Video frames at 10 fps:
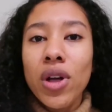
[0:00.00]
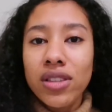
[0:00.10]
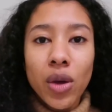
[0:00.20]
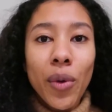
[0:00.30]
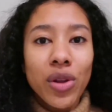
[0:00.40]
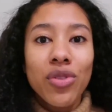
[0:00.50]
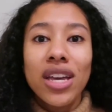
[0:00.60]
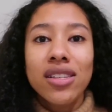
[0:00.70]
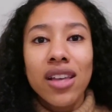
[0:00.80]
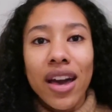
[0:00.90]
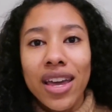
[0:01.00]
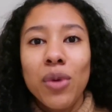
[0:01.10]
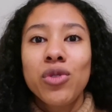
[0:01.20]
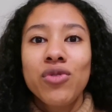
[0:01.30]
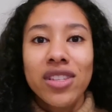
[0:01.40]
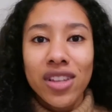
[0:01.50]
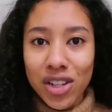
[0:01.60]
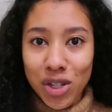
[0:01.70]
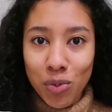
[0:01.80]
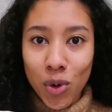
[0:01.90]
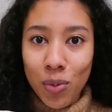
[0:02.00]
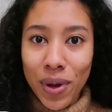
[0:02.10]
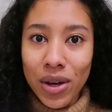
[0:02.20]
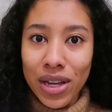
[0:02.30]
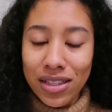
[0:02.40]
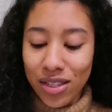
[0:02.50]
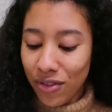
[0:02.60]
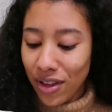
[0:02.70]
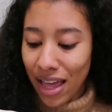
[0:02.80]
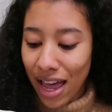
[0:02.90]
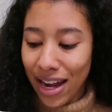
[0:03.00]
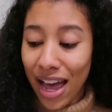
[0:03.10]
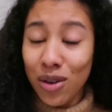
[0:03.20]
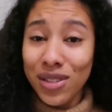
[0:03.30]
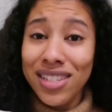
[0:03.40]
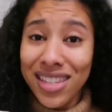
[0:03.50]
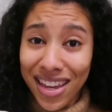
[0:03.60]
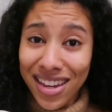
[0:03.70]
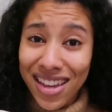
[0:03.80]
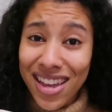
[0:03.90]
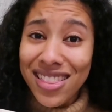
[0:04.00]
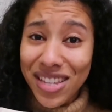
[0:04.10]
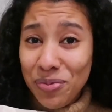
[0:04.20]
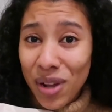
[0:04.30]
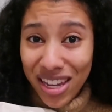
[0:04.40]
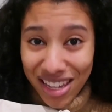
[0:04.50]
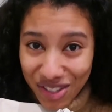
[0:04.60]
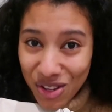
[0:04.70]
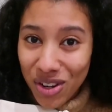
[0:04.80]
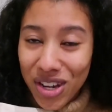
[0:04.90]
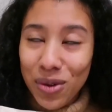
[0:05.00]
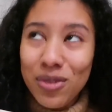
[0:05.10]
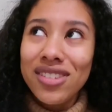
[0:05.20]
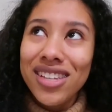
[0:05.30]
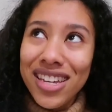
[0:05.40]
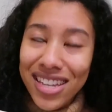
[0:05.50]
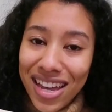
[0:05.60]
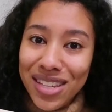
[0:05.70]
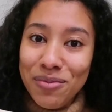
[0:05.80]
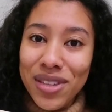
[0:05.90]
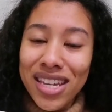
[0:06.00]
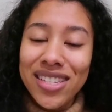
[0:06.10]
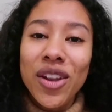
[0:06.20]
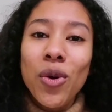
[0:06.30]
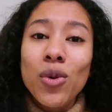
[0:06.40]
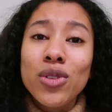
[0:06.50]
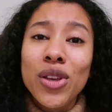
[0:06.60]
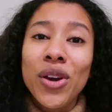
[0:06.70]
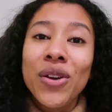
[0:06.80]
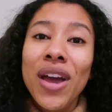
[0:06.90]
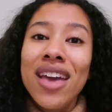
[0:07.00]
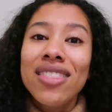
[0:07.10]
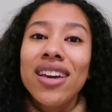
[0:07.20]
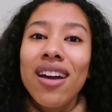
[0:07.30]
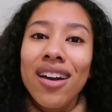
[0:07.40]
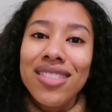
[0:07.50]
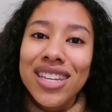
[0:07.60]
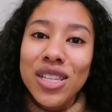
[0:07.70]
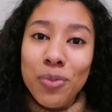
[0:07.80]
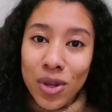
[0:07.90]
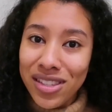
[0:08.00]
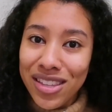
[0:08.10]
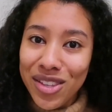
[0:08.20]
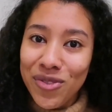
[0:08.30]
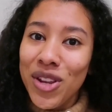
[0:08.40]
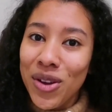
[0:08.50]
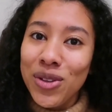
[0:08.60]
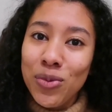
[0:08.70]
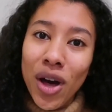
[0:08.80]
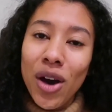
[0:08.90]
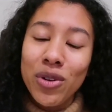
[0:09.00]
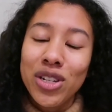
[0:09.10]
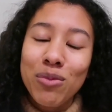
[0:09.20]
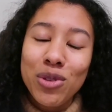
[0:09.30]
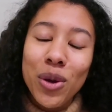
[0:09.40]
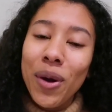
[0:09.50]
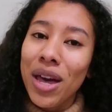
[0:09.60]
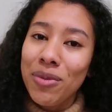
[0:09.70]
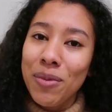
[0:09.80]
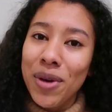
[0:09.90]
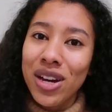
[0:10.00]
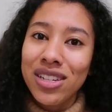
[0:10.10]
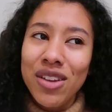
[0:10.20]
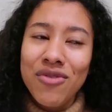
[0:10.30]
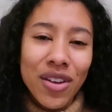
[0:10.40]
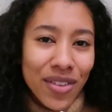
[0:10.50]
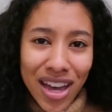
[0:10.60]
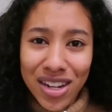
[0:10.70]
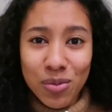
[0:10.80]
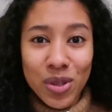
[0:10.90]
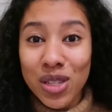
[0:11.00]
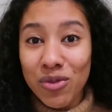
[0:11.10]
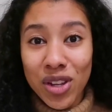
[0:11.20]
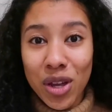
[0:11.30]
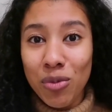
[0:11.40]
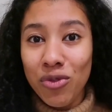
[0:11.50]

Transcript: Once I went on their site and was researching more about it and stuff like that and how sick these blankets look, I was just like, yes, please. And also, they kindly sponsored this video as well, which I'm so happy about because I've never had a sponsored video